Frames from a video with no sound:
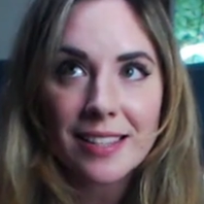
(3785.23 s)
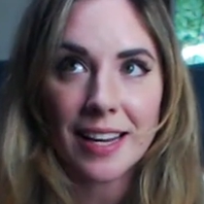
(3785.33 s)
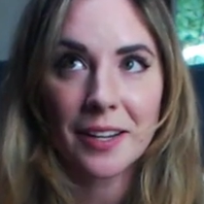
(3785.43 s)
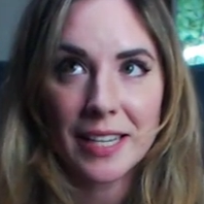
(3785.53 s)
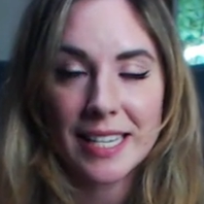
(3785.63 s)
I
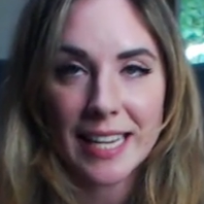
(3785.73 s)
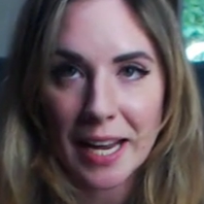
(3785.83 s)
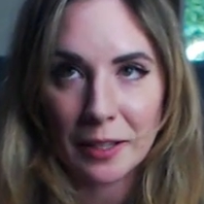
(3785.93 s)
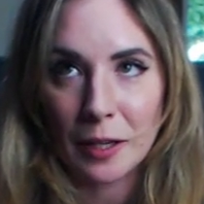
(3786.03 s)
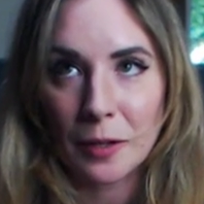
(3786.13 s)
couldn't
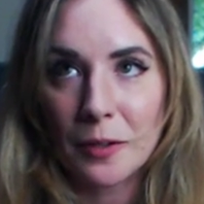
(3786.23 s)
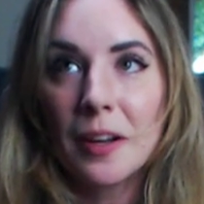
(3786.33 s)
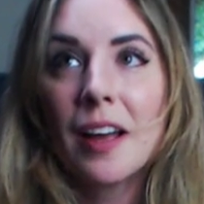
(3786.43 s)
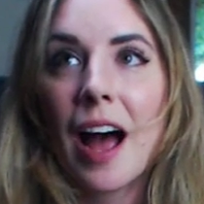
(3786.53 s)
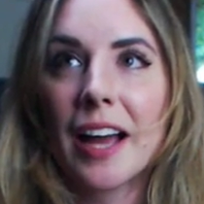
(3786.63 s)
tell you.
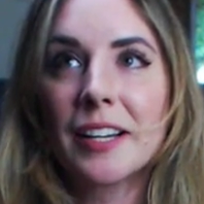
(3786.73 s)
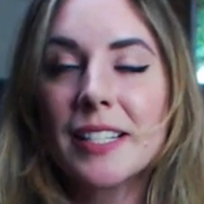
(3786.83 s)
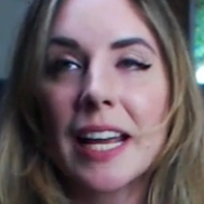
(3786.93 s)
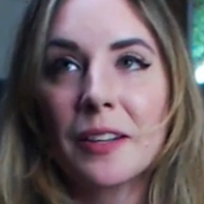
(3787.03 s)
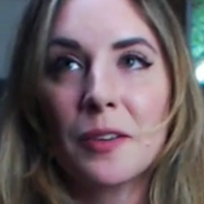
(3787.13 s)
I could
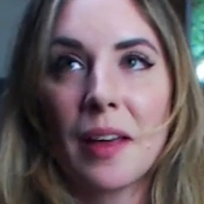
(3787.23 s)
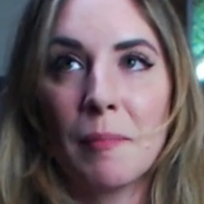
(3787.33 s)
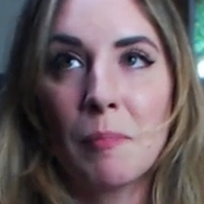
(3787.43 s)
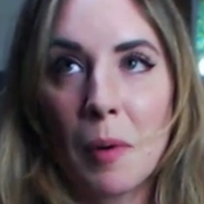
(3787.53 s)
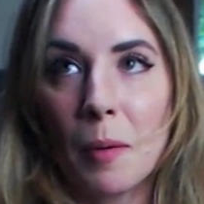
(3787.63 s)
tell you that
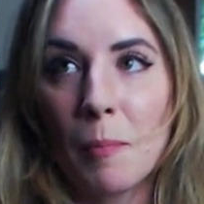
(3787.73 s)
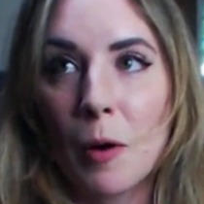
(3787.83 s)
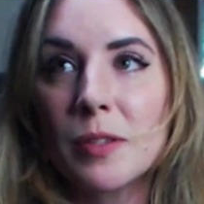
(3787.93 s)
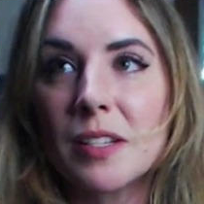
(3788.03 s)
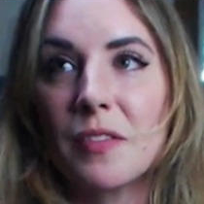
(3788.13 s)

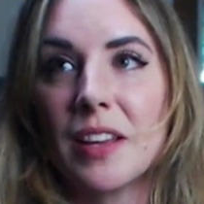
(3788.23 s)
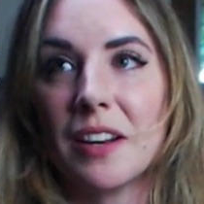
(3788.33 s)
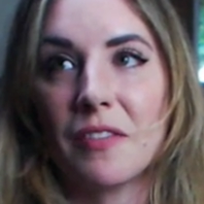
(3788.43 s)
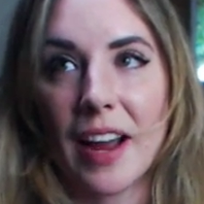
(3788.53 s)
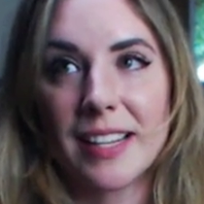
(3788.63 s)
most of the
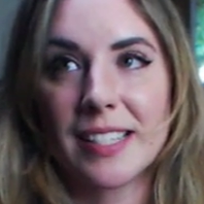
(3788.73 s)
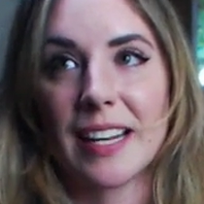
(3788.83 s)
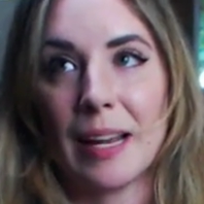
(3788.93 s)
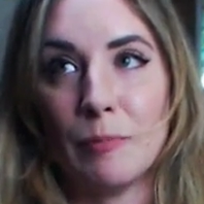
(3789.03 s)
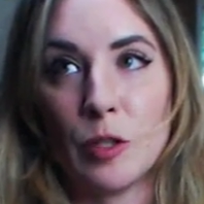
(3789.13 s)
advice that
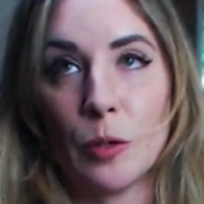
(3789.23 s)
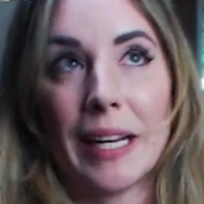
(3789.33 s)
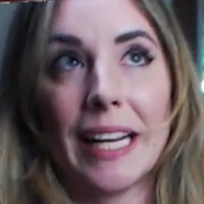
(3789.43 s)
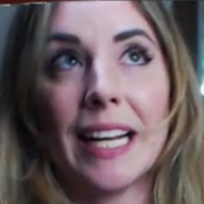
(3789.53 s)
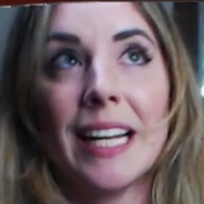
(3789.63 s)
I'm
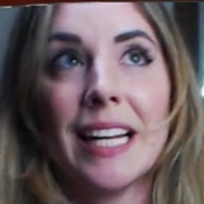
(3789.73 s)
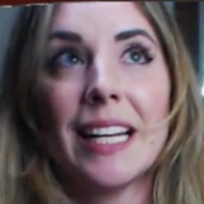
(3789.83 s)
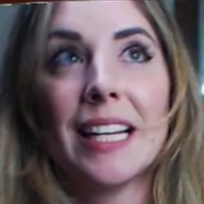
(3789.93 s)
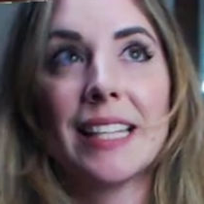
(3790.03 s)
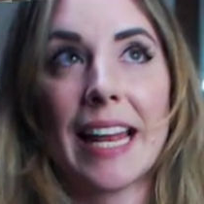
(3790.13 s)
doing,
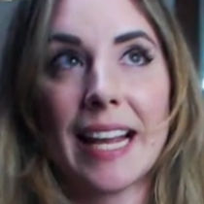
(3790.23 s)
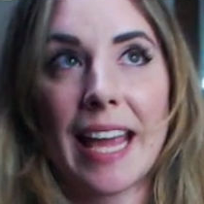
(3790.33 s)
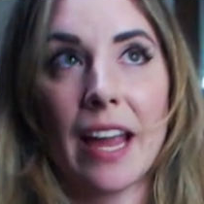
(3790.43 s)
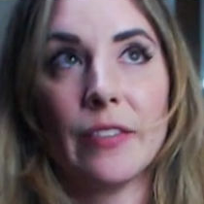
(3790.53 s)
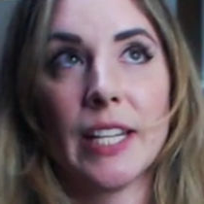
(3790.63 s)
that I
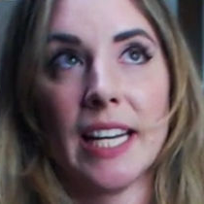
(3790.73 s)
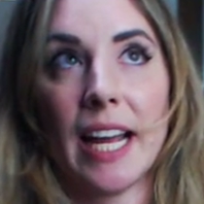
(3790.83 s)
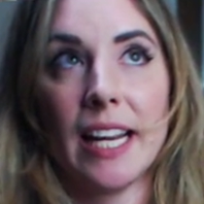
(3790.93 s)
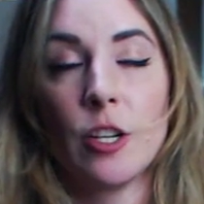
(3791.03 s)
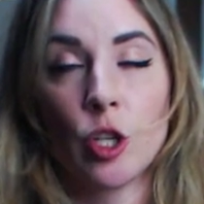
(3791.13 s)
gave
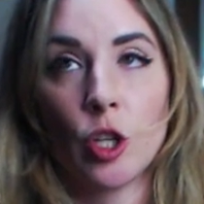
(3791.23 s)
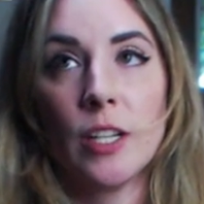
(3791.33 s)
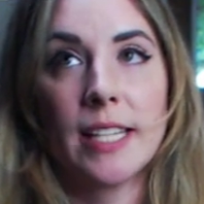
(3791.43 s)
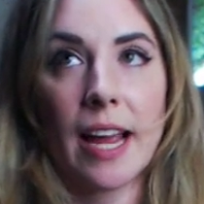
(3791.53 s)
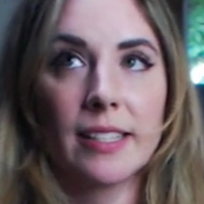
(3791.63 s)
tonight, should
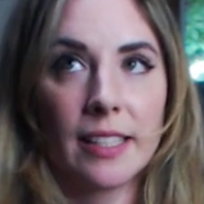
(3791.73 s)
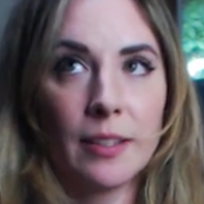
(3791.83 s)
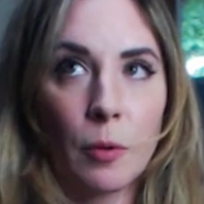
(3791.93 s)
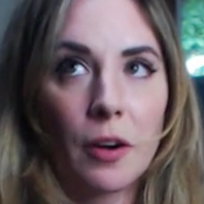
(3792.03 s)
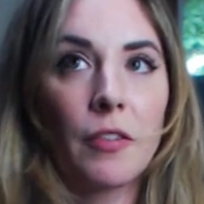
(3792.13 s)
technically
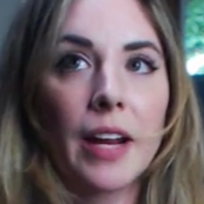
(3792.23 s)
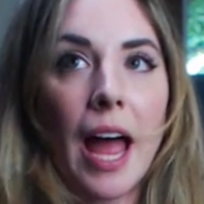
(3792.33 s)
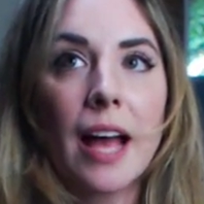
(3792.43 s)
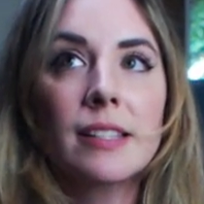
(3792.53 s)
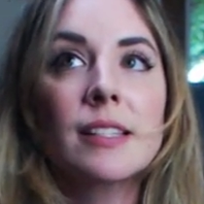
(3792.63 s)
work for
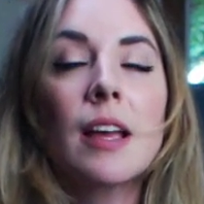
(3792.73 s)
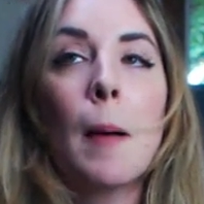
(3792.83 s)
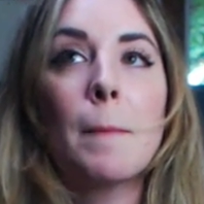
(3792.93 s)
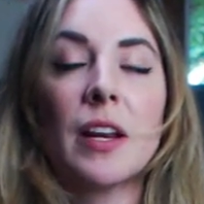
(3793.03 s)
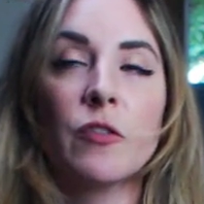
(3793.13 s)
cats.
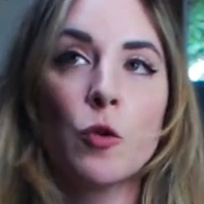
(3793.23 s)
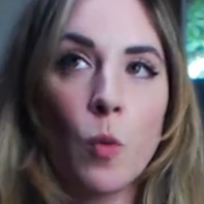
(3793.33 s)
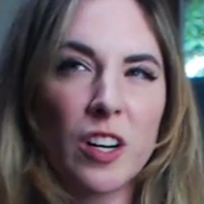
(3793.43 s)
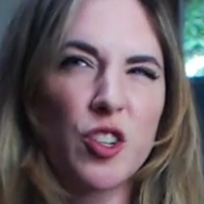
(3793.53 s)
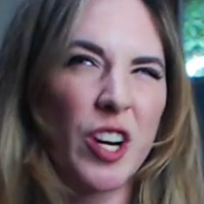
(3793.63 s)
But if you
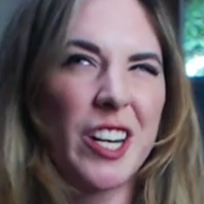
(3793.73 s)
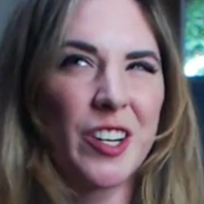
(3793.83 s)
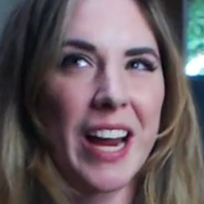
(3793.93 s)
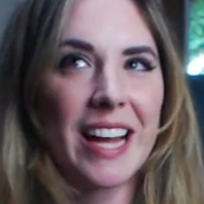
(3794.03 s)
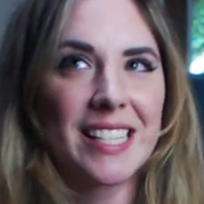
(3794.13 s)
want to train your
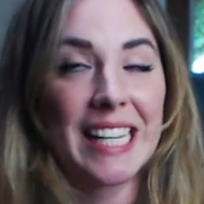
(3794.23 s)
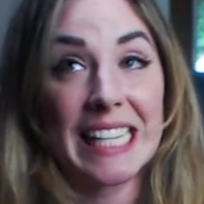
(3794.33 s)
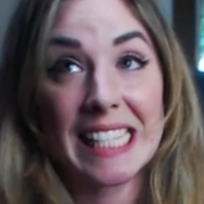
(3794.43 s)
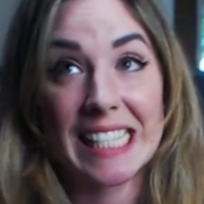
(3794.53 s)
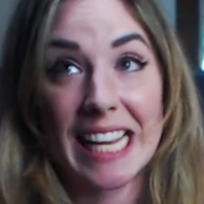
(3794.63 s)
cat to like
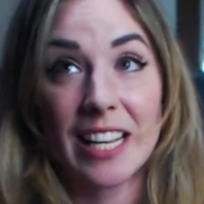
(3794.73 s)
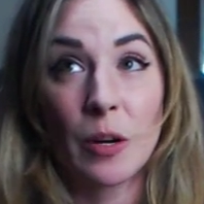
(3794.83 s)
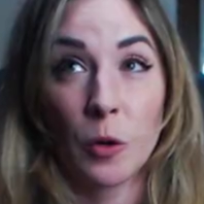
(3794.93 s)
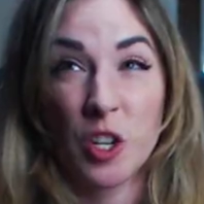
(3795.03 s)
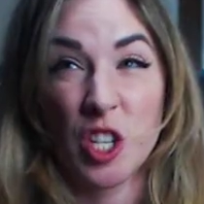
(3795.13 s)
sit
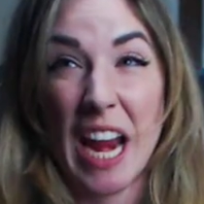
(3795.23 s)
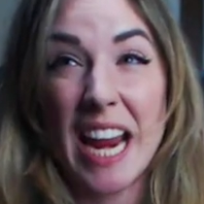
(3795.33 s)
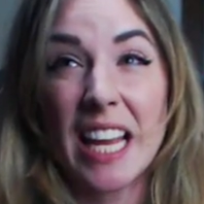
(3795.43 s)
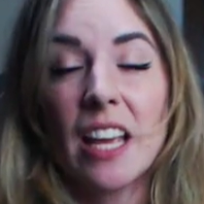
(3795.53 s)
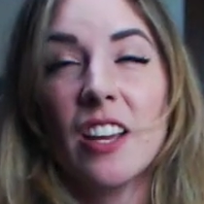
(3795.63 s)
or
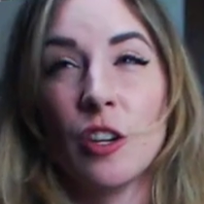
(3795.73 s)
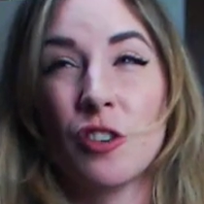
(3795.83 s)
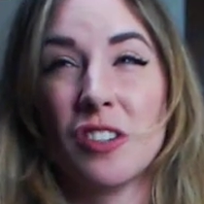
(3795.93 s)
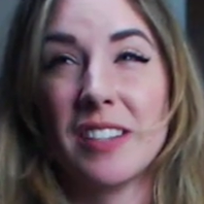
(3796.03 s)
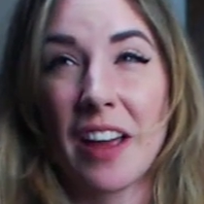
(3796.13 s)
shake, you
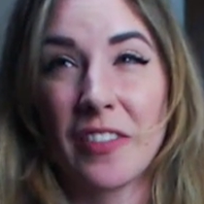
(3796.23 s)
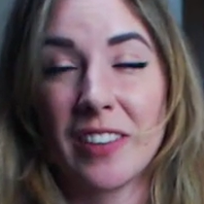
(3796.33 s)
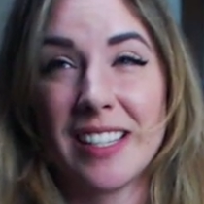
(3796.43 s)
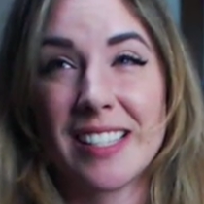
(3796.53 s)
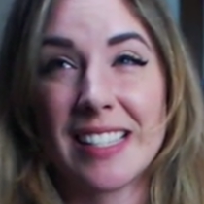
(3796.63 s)
should
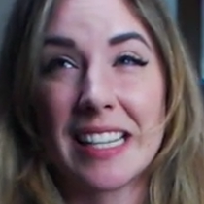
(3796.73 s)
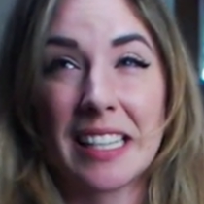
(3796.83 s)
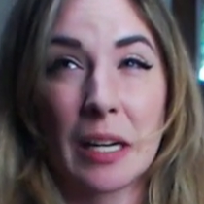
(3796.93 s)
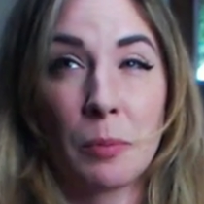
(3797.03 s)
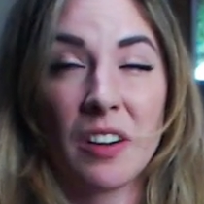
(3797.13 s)
definitely seek
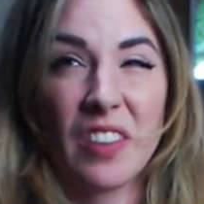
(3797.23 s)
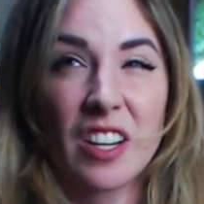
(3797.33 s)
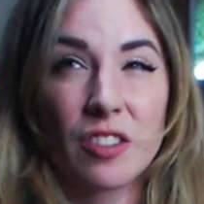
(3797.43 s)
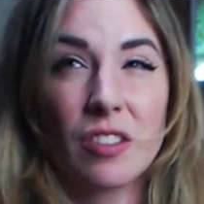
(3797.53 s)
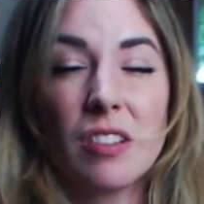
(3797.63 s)
like a
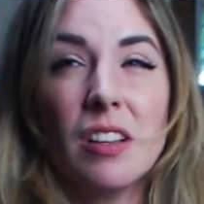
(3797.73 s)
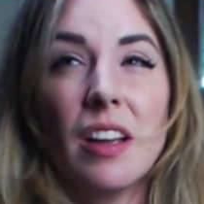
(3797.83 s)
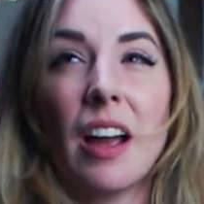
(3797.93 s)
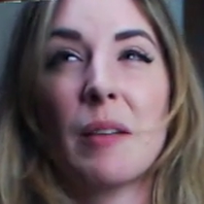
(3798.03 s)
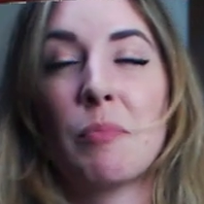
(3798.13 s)
professional,
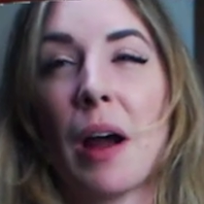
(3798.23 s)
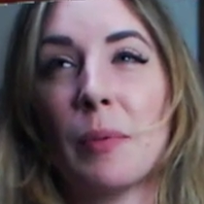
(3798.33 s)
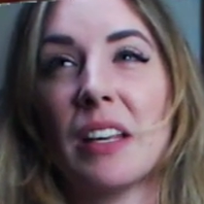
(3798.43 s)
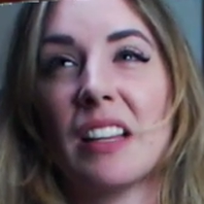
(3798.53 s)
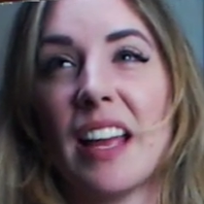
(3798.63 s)
and
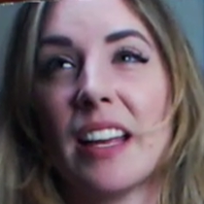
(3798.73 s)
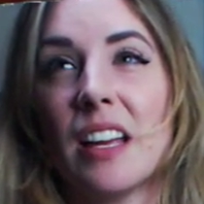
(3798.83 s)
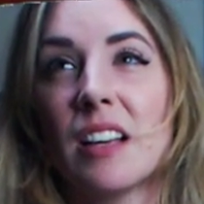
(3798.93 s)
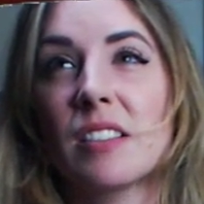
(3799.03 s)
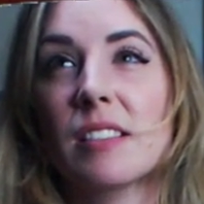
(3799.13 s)
probably like
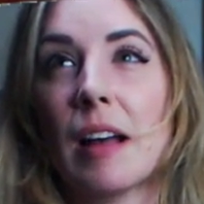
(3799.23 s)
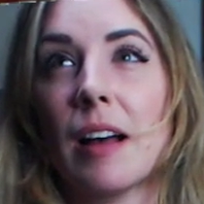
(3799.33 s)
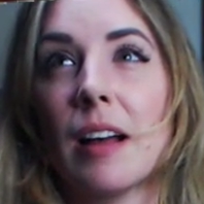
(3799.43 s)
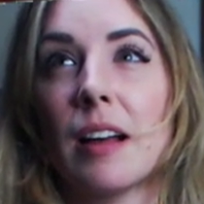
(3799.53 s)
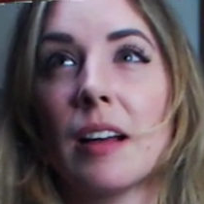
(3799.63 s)

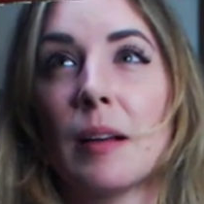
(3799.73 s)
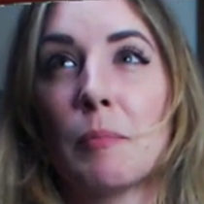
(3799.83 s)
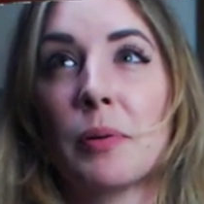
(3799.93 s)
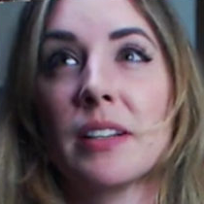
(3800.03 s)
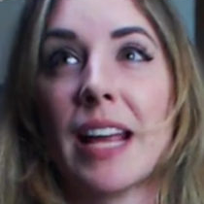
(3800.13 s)
some
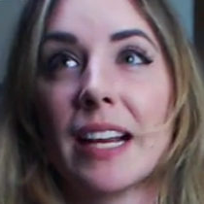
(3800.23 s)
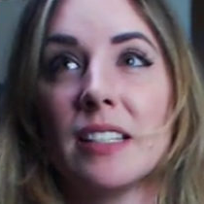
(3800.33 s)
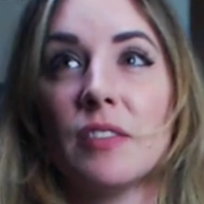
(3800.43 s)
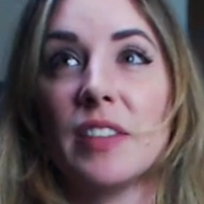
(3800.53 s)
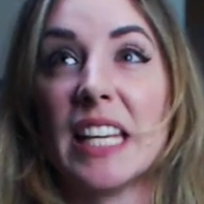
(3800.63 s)

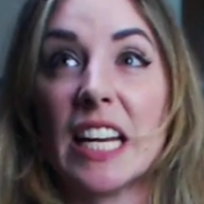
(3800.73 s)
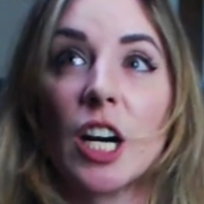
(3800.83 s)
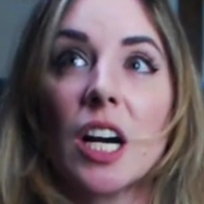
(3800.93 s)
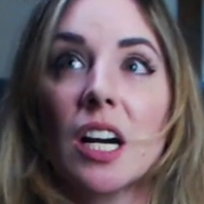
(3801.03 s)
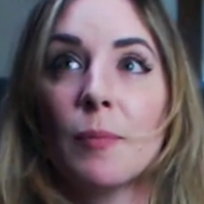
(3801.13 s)
protective
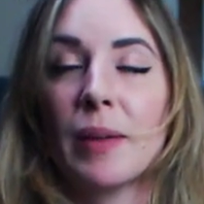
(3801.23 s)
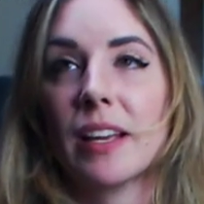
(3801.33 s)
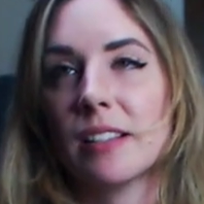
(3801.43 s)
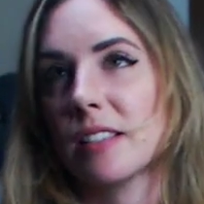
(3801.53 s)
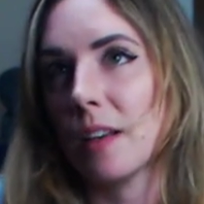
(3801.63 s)
gear,
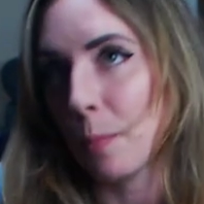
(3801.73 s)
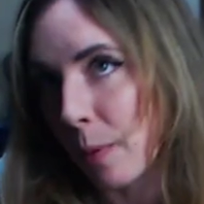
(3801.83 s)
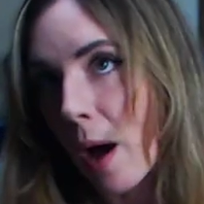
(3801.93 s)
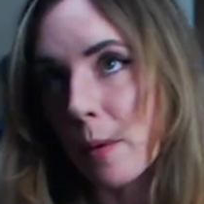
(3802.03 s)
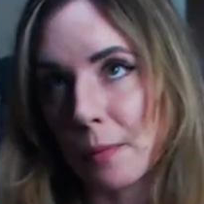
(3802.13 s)
because they'll
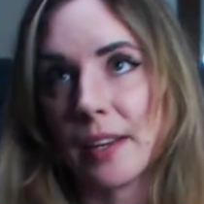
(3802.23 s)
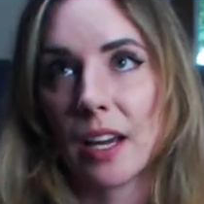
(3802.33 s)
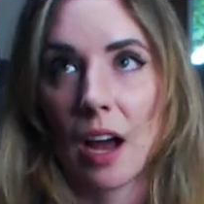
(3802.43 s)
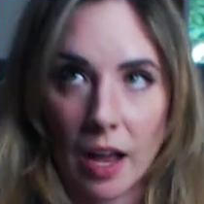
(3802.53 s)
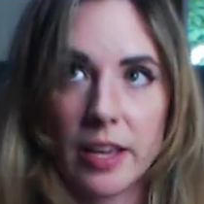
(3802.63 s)
probably
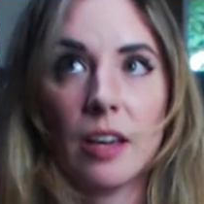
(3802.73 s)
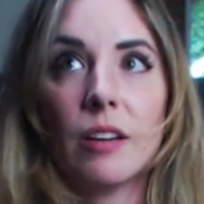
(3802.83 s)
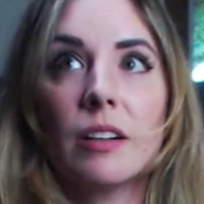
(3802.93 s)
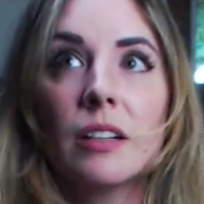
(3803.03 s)
cut you.